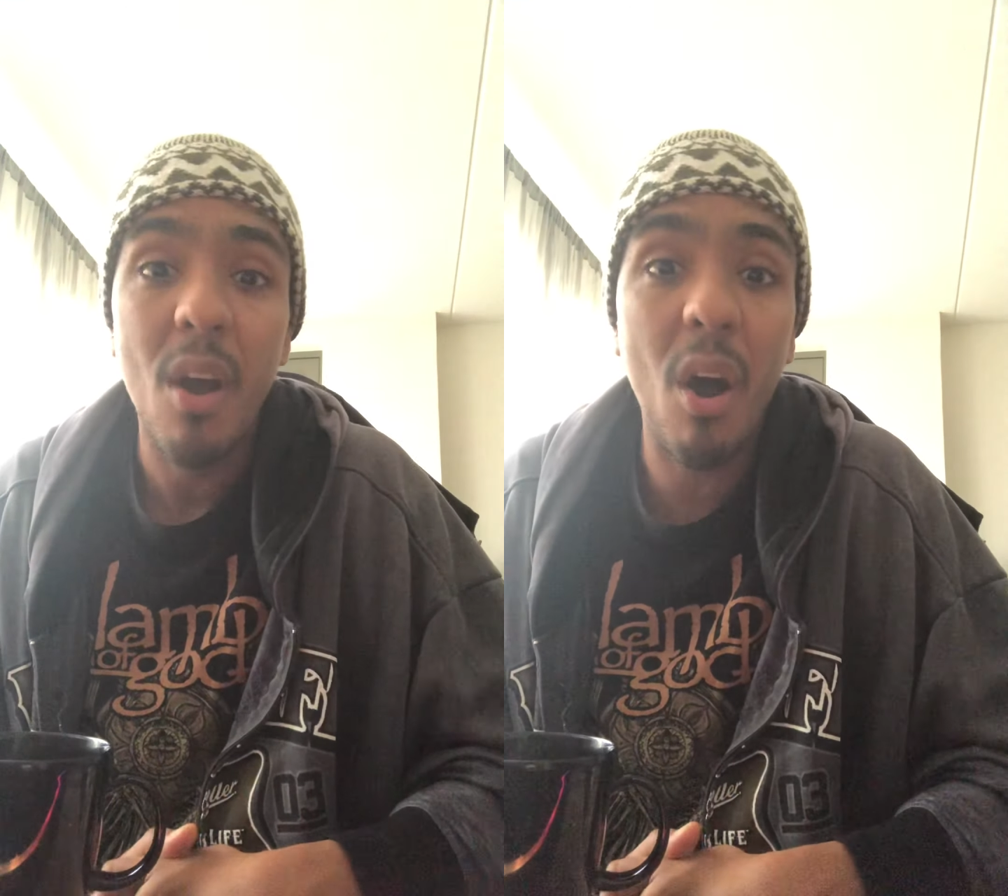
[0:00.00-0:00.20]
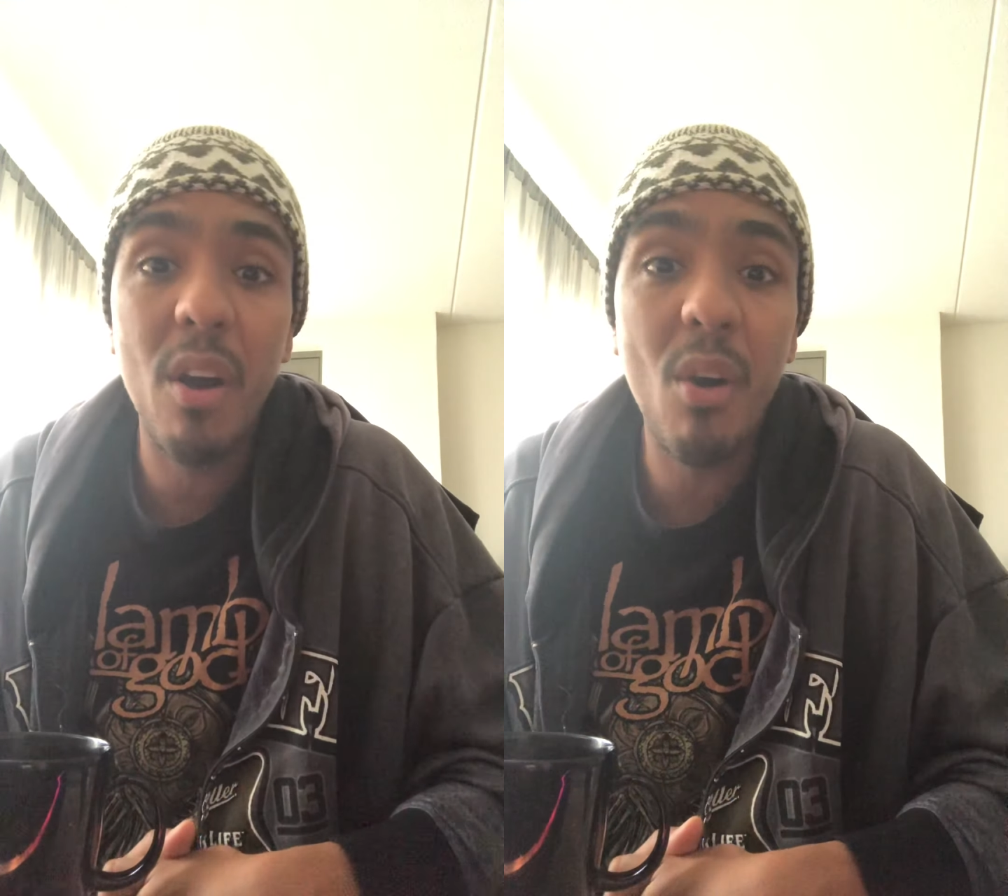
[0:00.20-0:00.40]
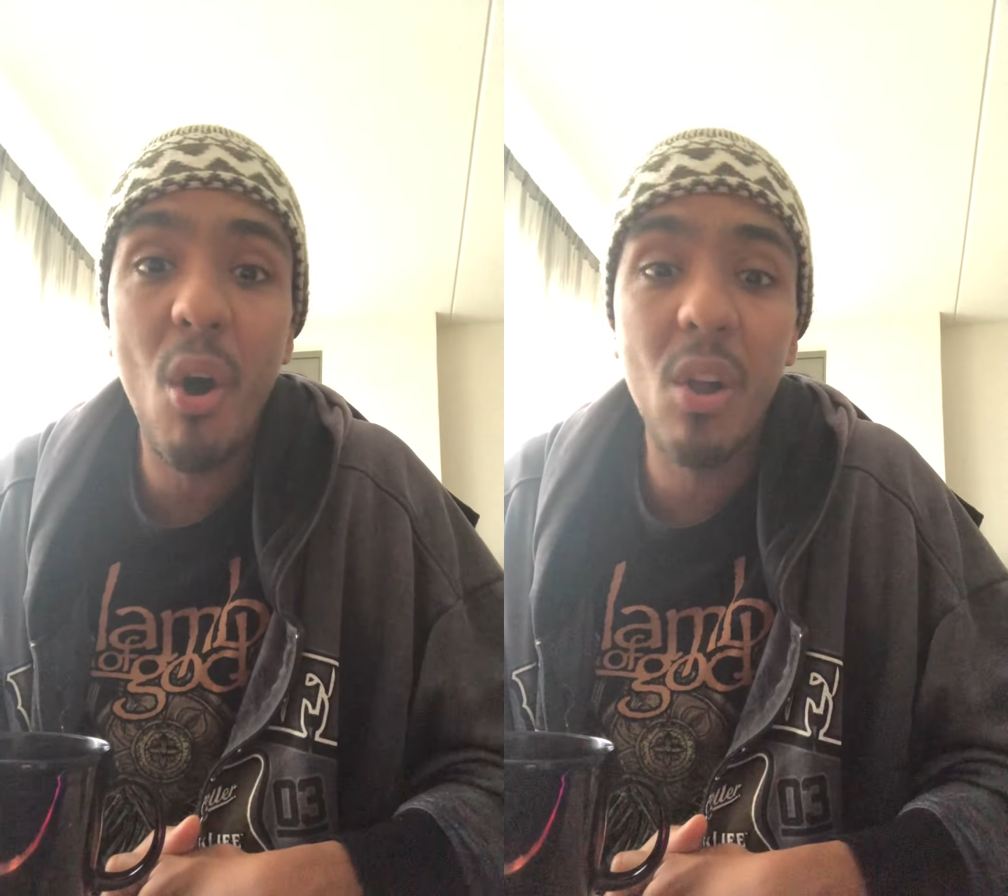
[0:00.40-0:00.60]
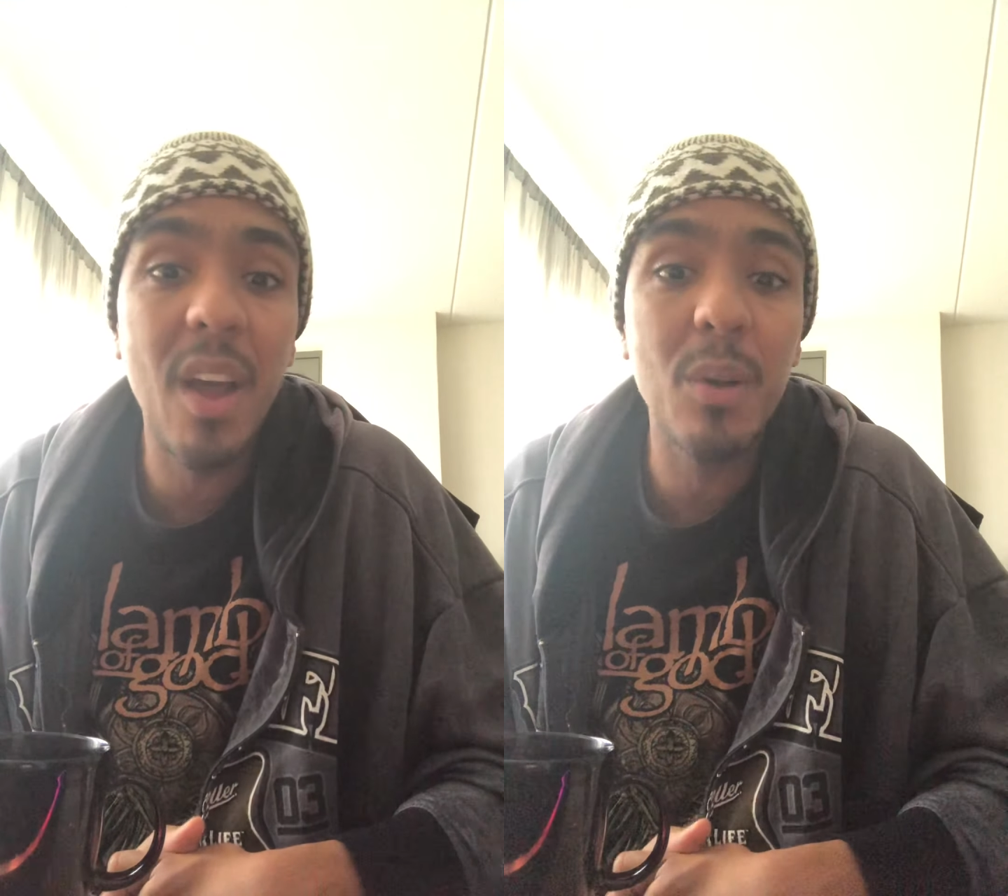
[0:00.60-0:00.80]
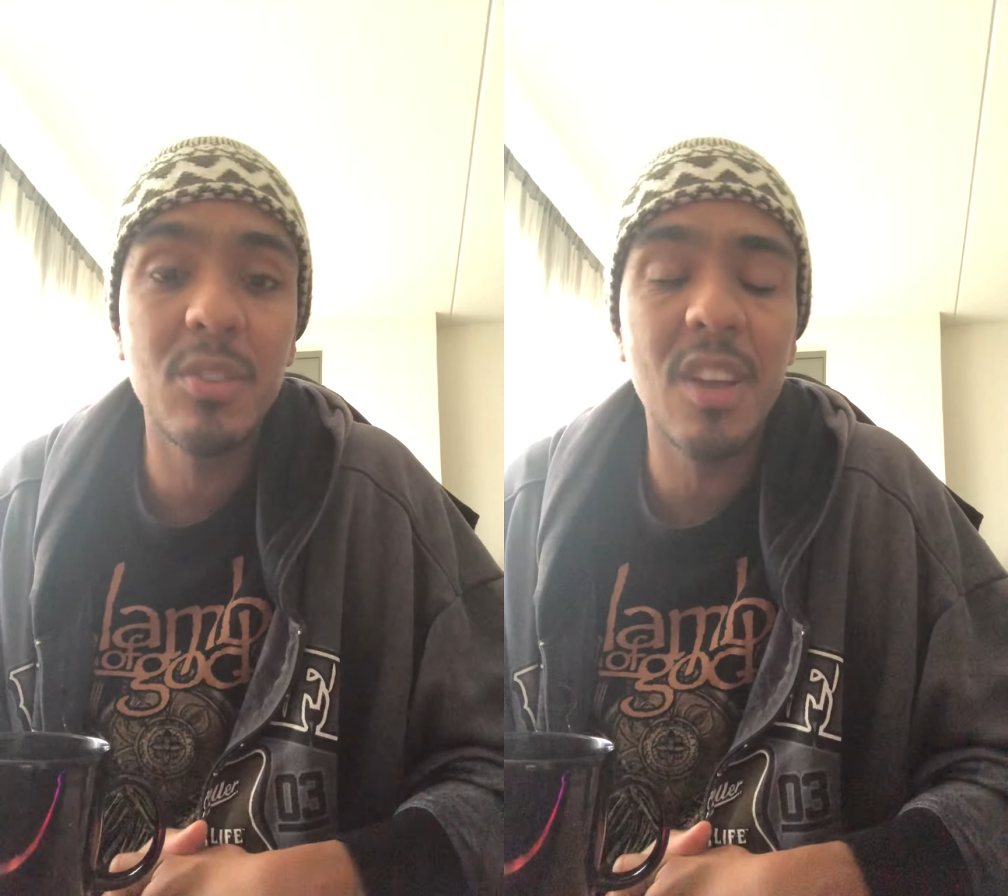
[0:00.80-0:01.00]
are all
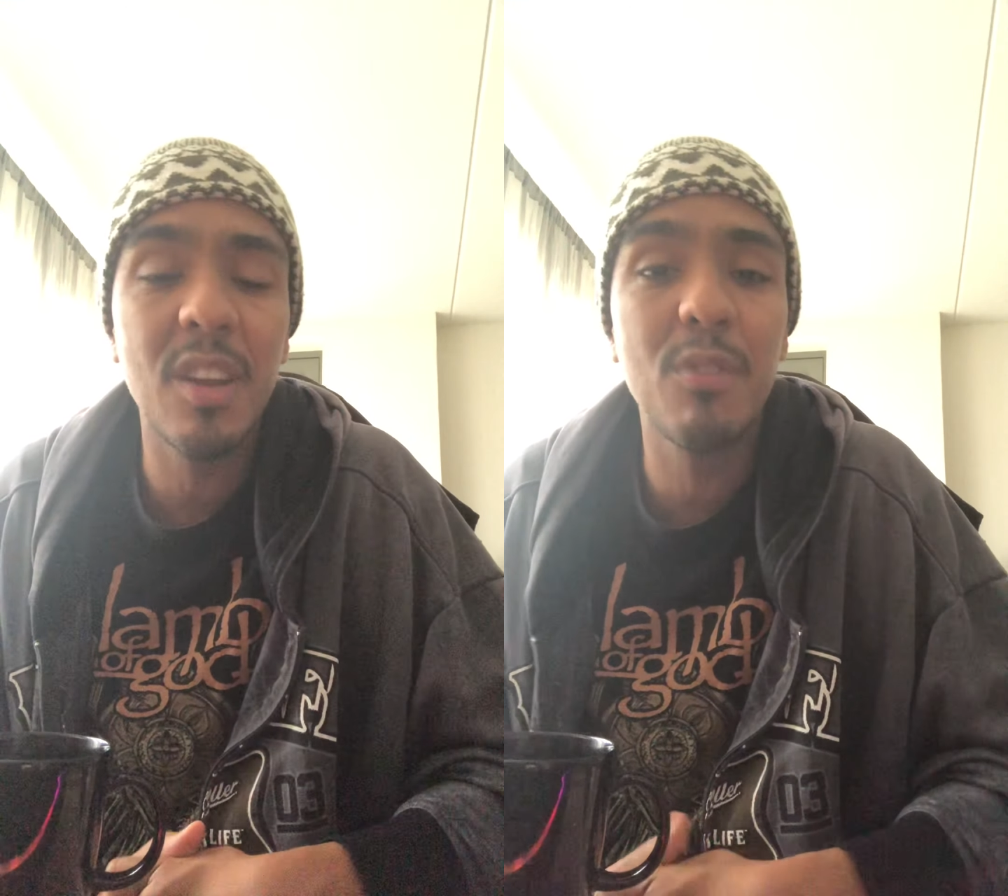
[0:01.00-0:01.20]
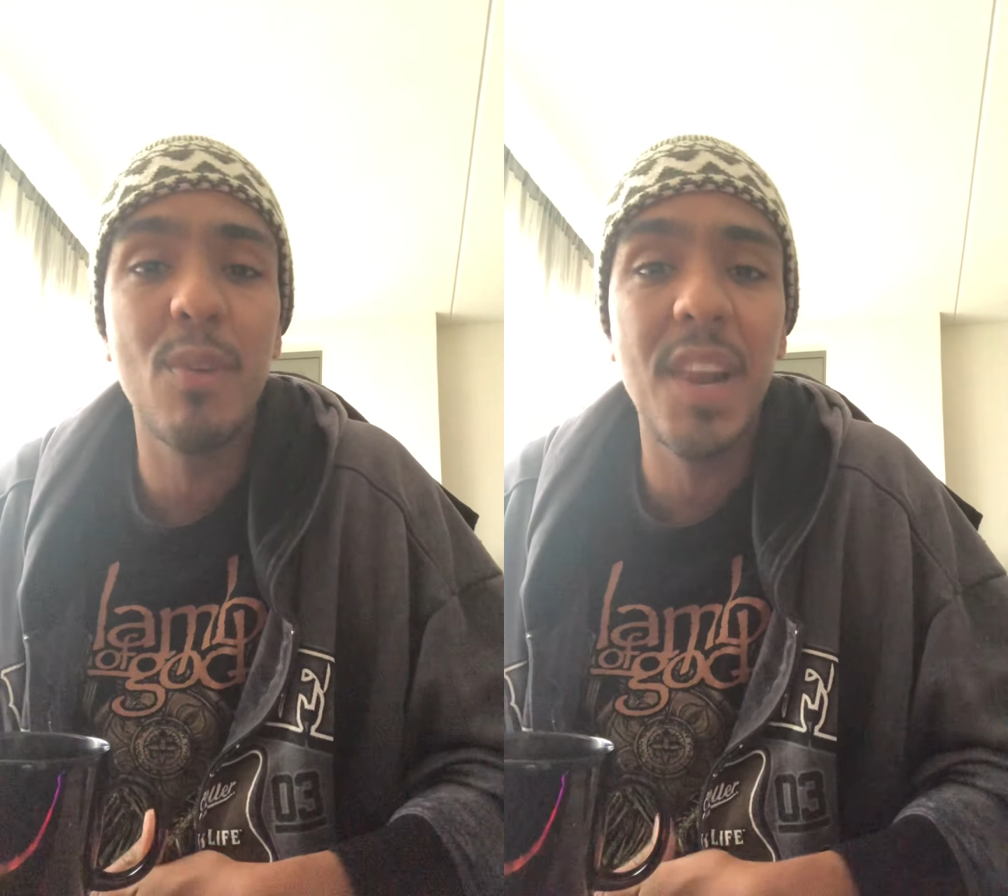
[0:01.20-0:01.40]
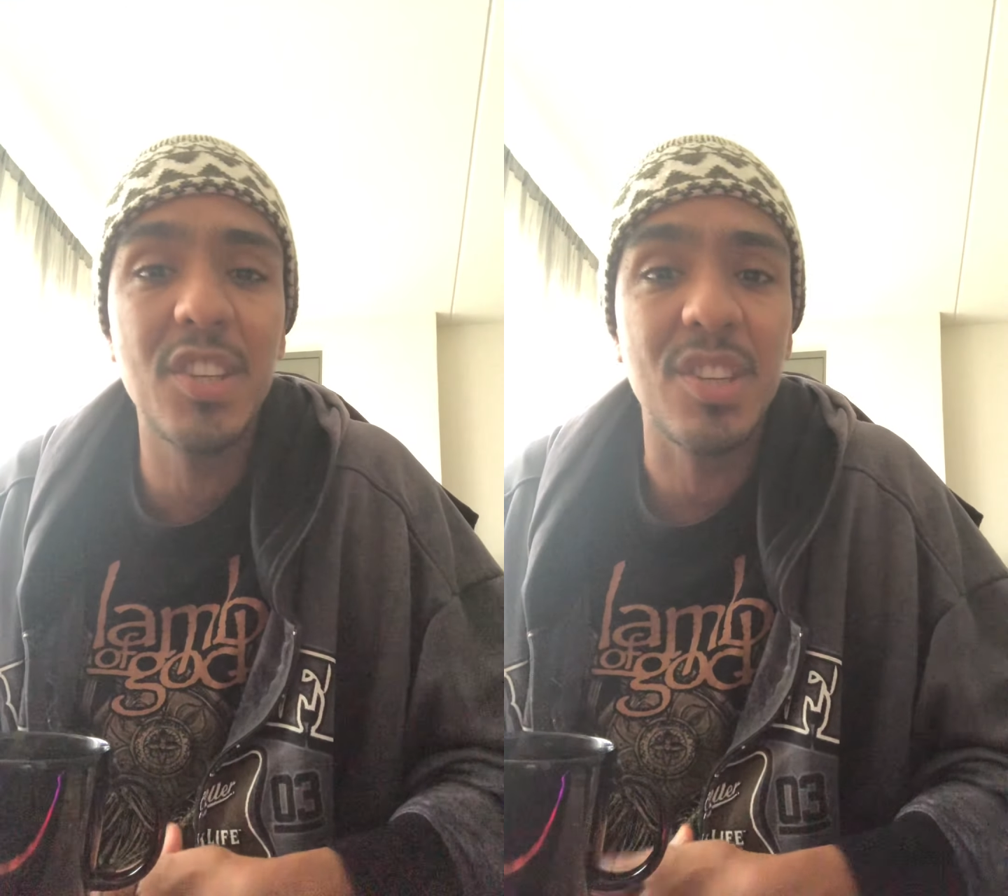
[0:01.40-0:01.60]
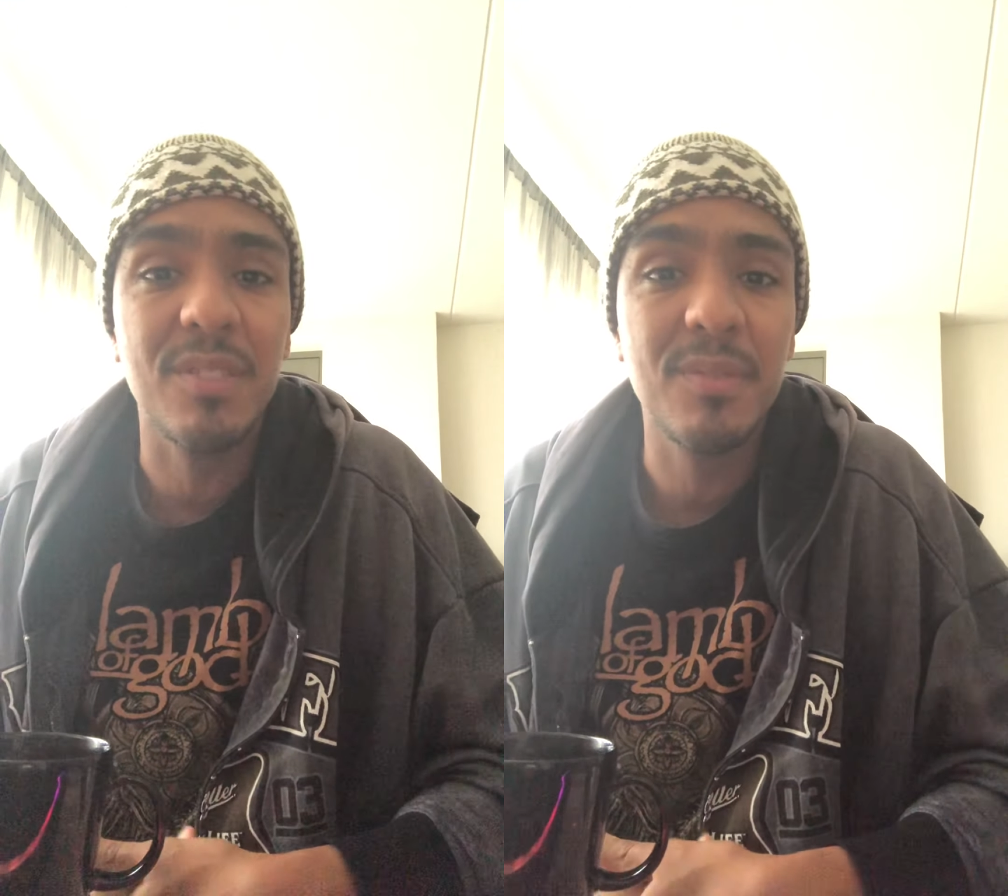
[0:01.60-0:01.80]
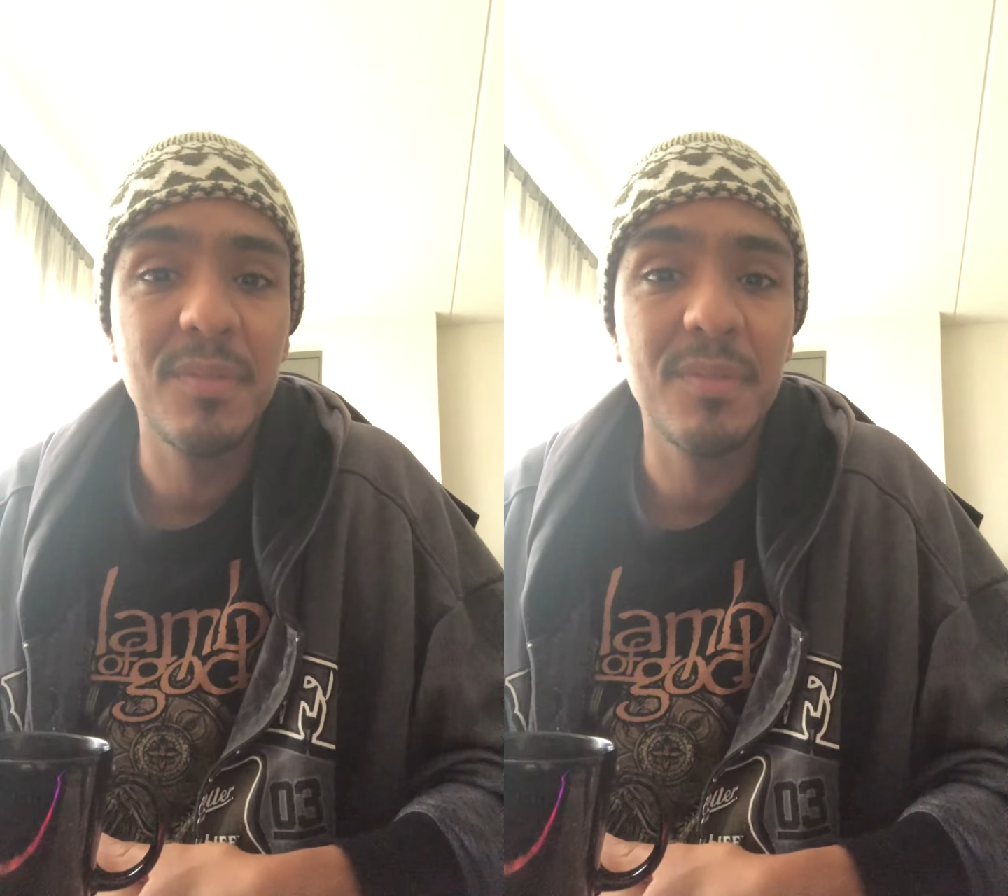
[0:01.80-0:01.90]
outside of religion